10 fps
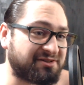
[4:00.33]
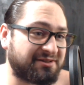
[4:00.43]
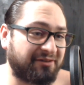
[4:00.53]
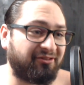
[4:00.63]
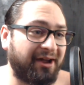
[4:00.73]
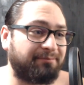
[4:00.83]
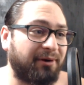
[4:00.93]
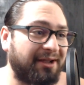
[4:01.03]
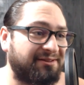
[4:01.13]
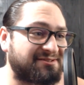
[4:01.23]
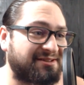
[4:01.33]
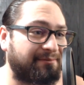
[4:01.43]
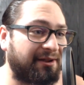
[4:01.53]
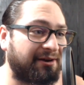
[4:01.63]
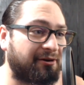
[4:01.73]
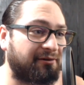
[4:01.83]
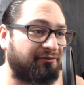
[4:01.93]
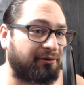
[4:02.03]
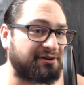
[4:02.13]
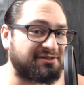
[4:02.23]
If I had practiced on my narrative
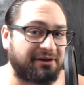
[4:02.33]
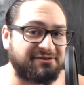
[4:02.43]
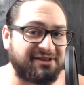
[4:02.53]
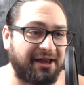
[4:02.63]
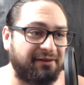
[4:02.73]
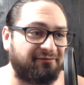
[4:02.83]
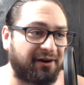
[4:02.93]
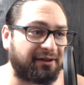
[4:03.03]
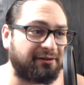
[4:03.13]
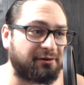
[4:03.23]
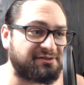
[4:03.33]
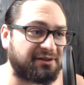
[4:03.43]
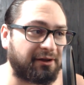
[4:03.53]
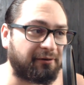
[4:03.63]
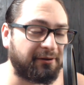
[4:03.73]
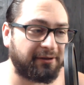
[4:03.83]
voice, that was 8 fucking years ago.